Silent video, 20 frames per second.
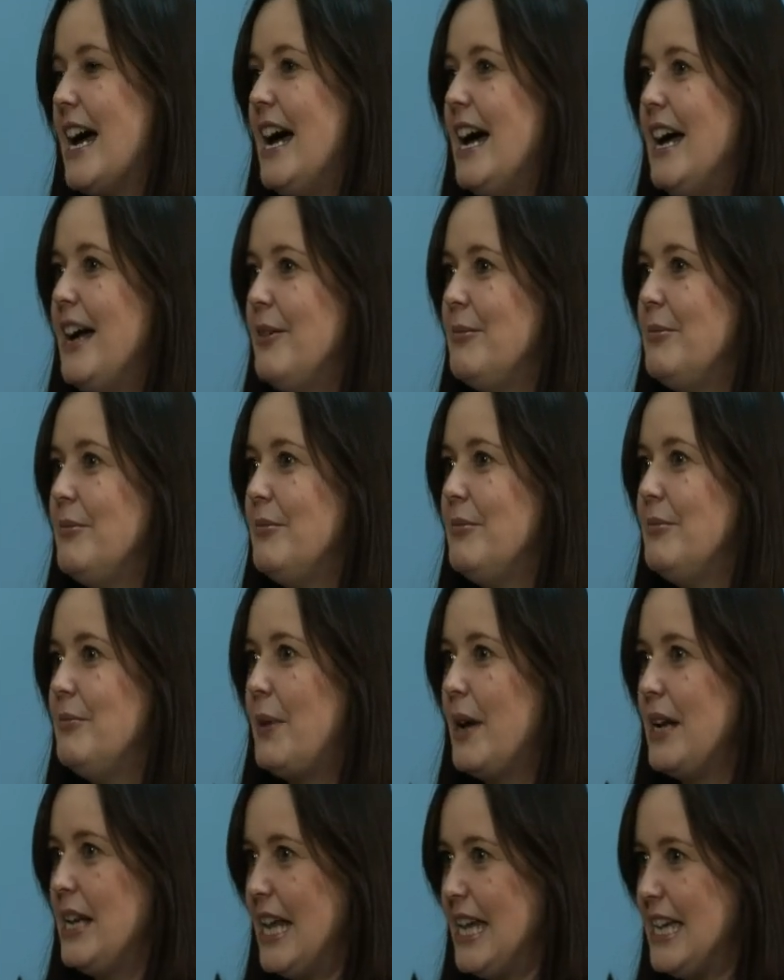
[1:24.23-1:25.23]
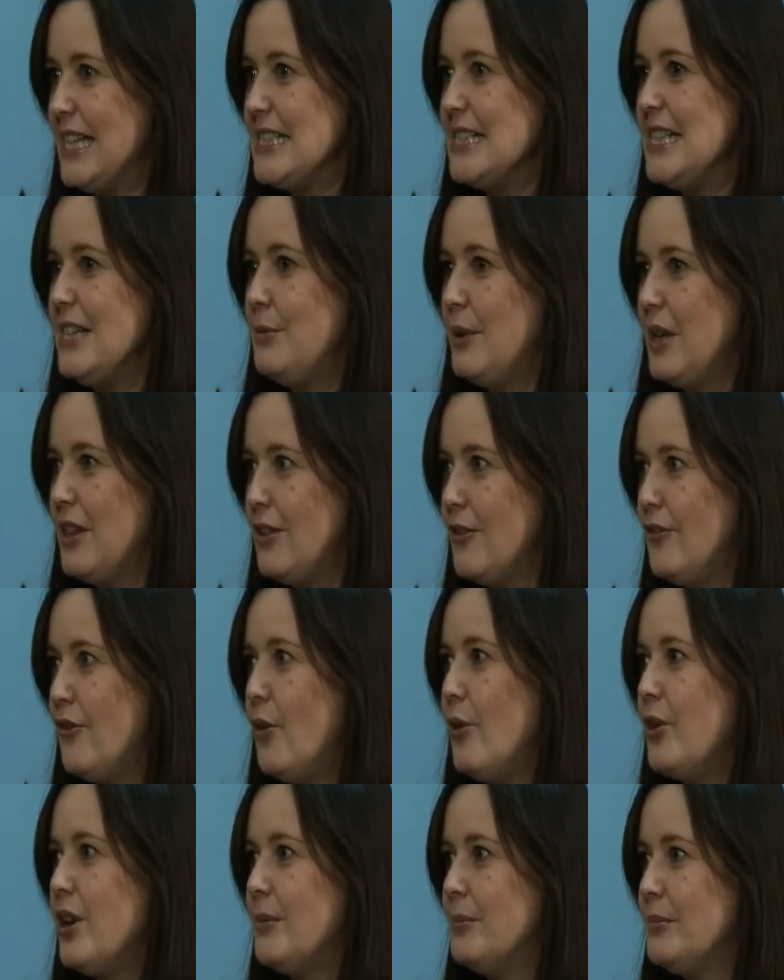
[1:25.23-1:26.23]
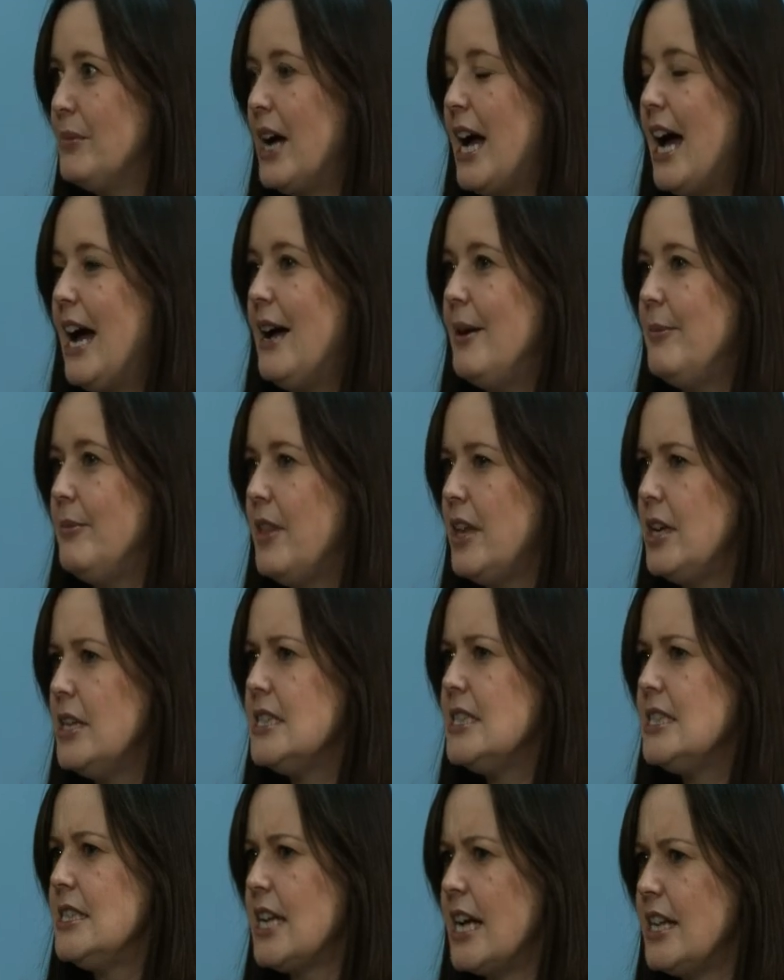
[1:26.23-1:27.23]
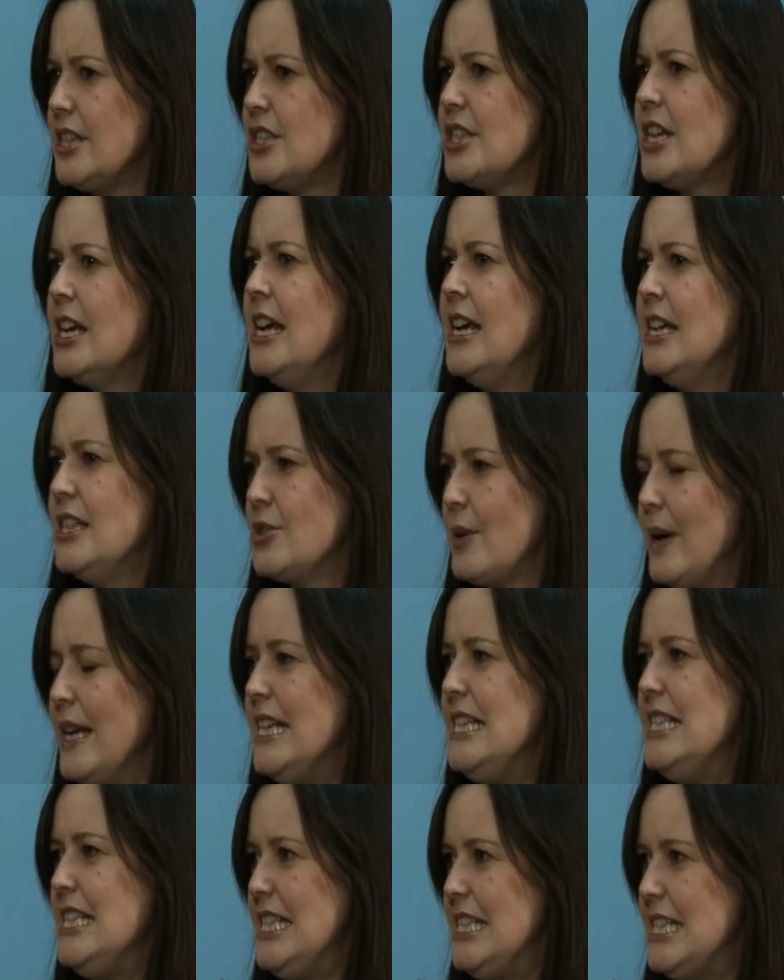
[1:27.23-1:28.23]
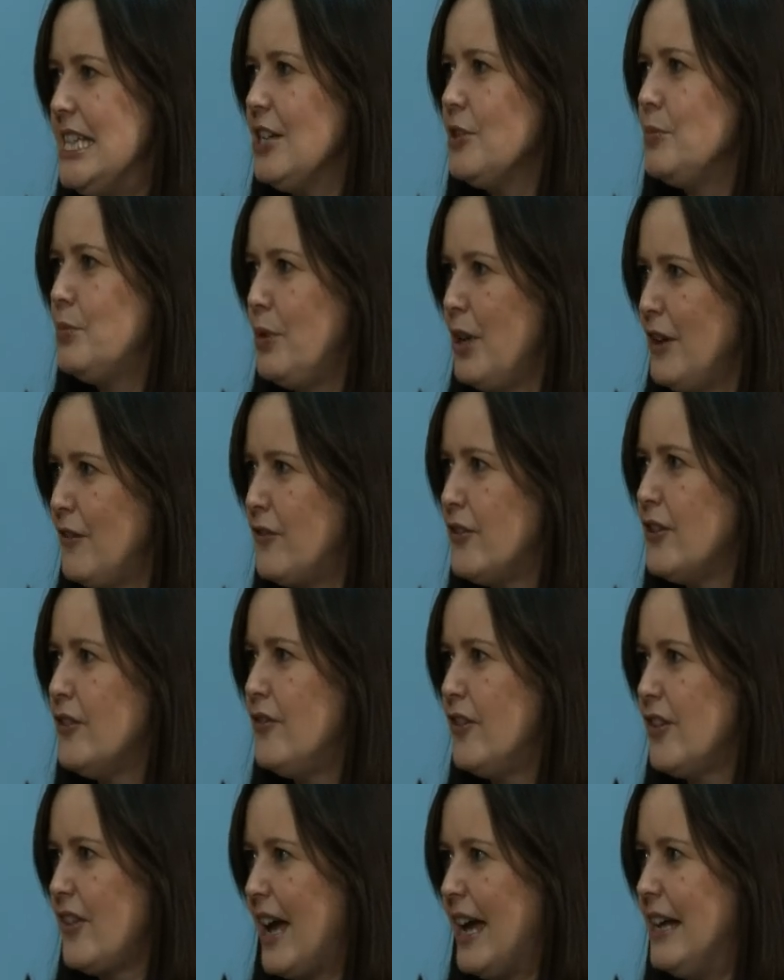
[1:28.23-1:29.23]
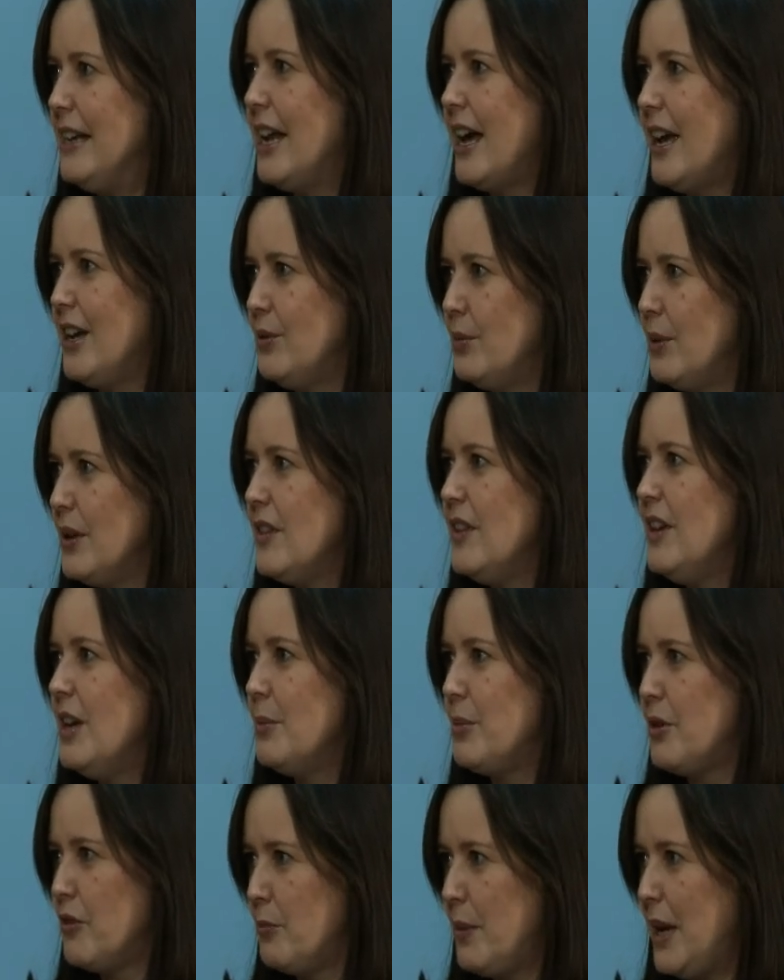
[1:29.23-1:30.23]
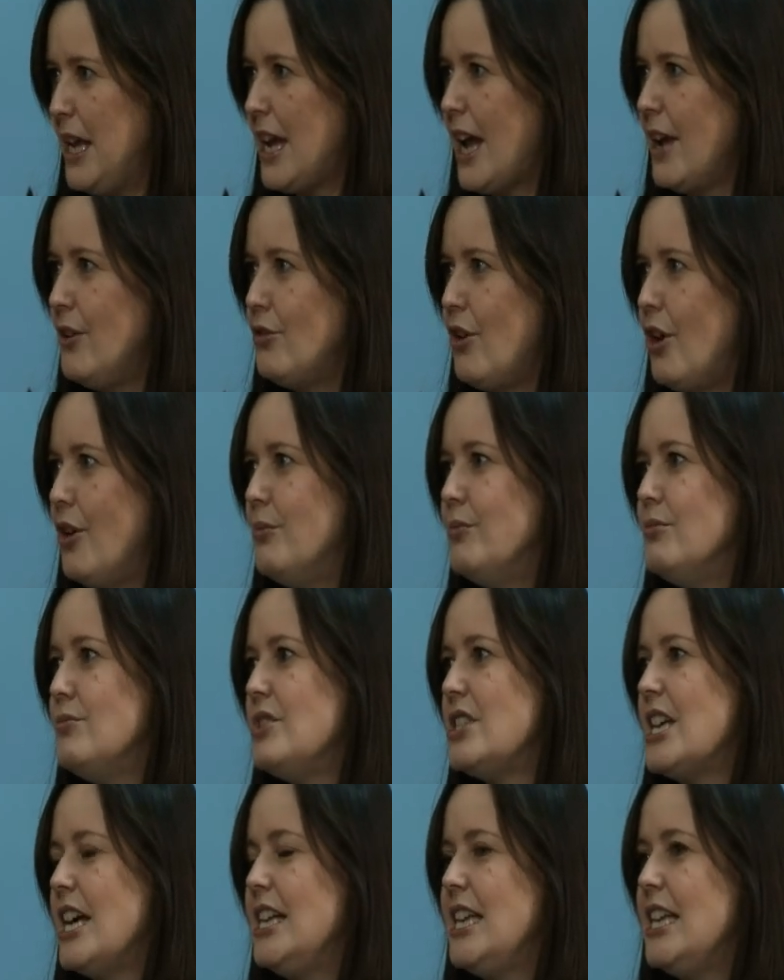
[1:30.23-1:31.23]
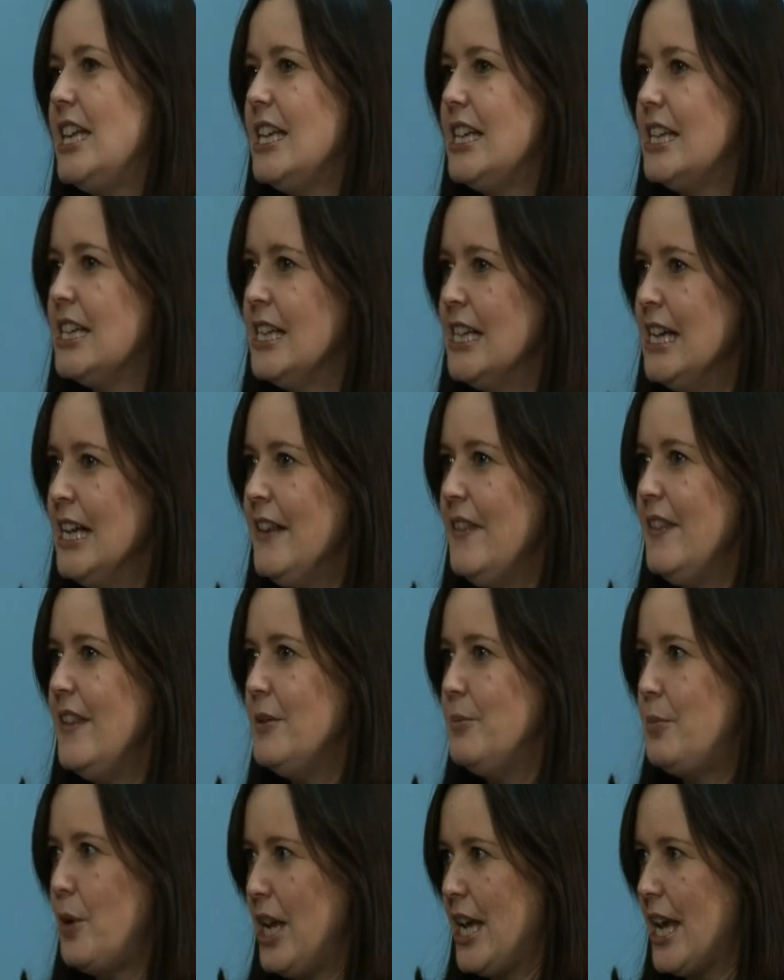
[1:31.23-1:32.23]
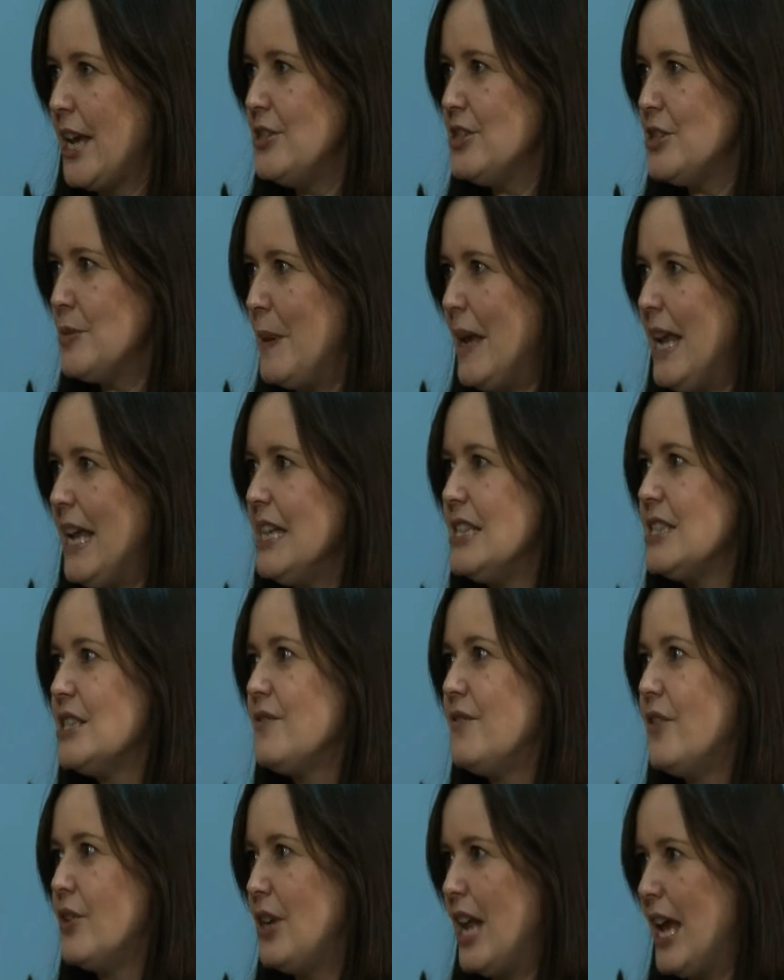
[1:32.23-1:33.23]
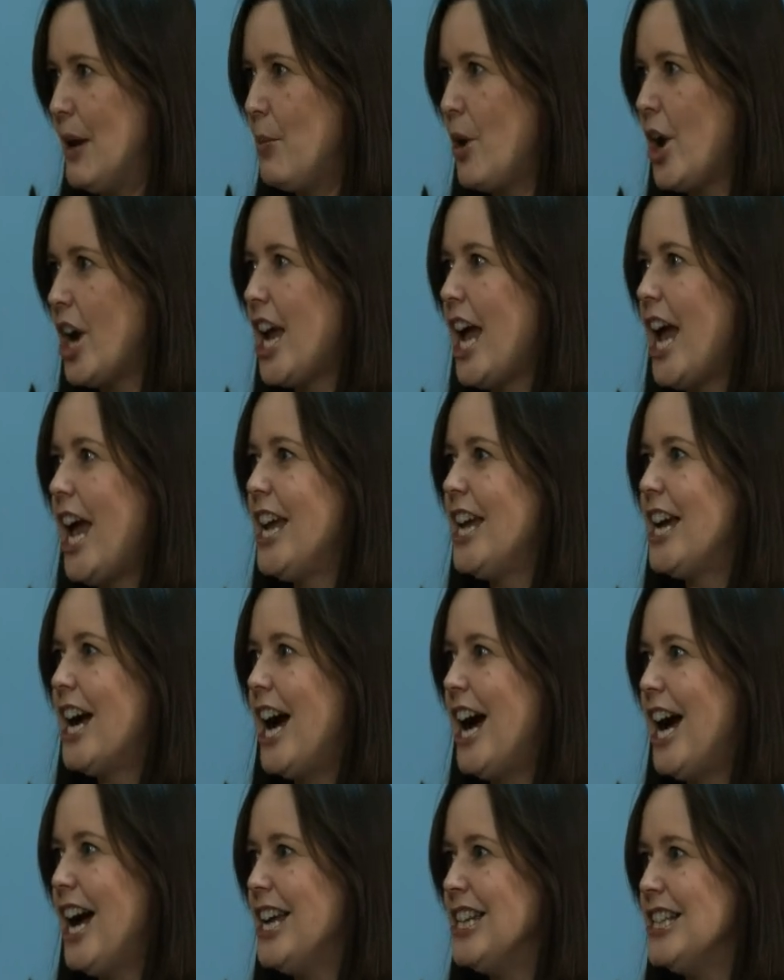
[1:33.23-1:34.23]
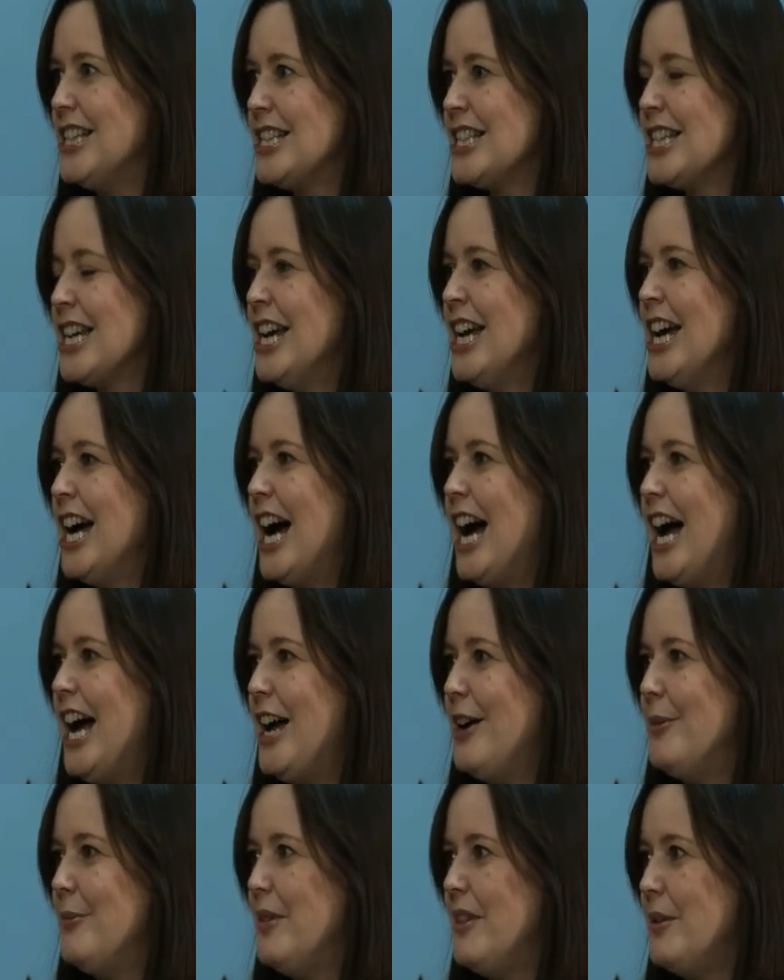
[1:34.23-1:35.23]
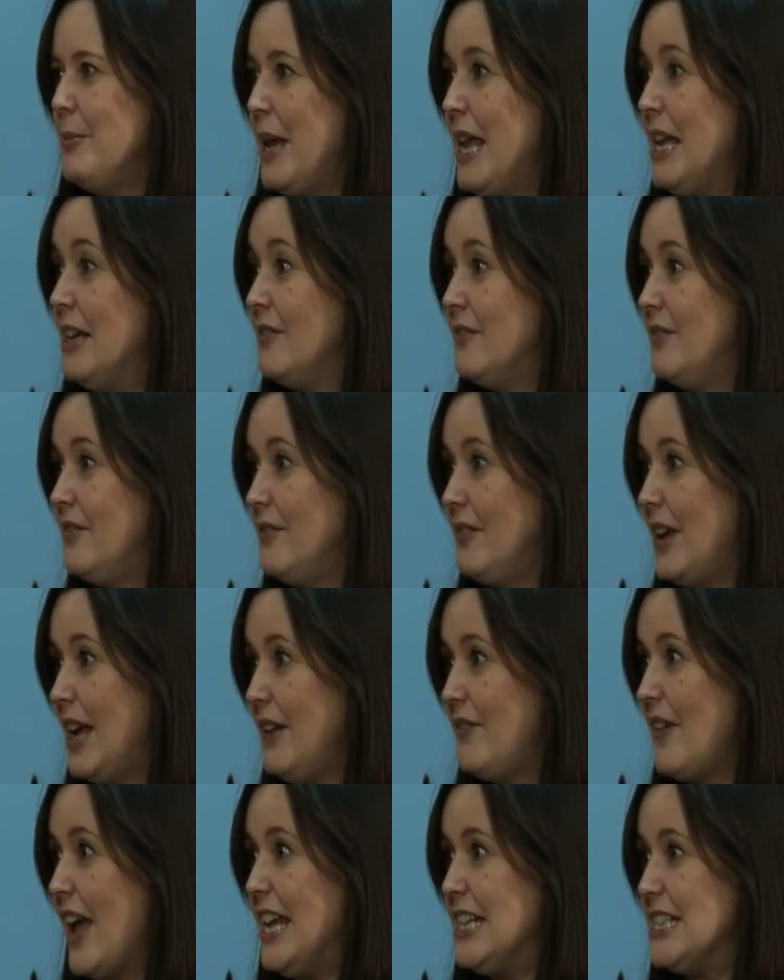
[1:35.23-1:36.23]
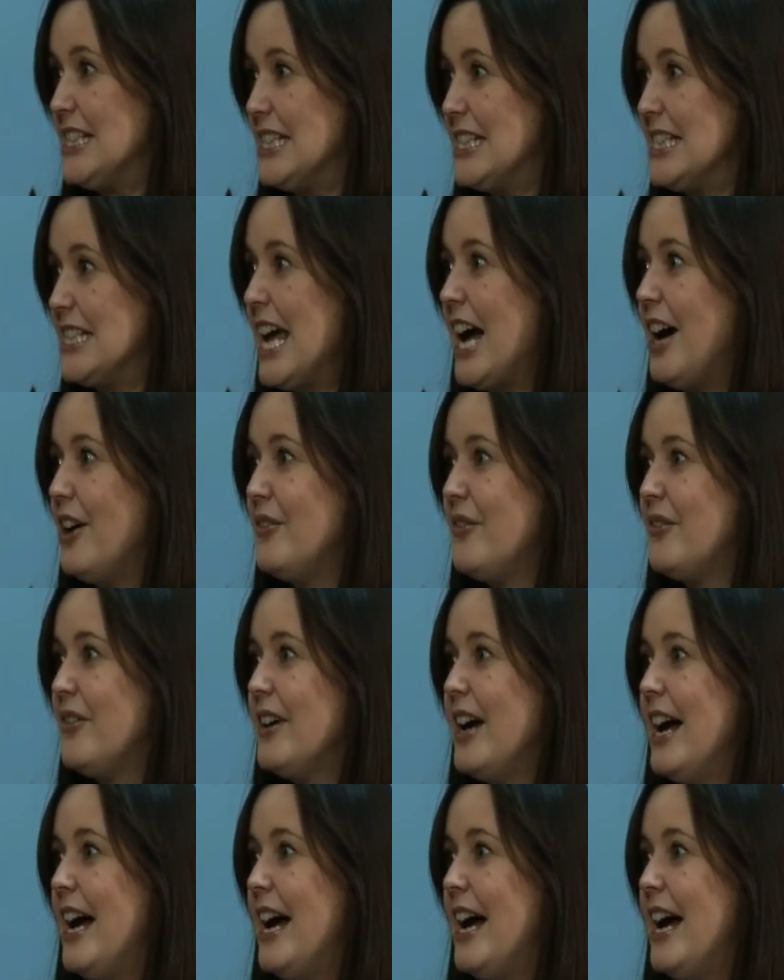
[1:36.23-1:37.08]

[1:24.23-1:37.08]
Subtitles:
But like I say, with the forum, there is it's quite a detailed brief for that now, with the number of breakout rooms and the breakout space for networking and the main event itself.